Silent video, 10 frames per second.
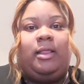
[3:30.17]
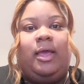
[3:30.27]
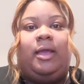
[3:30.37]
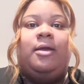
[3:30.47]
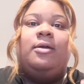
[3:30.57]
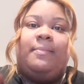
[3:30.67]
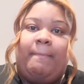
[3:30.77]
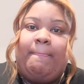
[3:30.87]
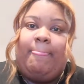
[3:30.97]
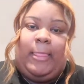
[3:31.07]
like
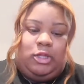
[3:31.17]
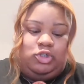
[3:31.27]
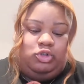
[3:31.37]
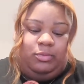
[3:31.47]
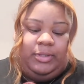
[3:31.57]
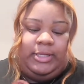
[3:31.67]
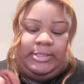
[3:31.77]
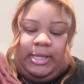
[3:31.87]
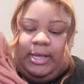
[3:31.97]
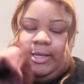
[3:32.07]
true plus
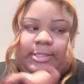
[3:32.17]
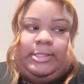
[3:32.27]
size.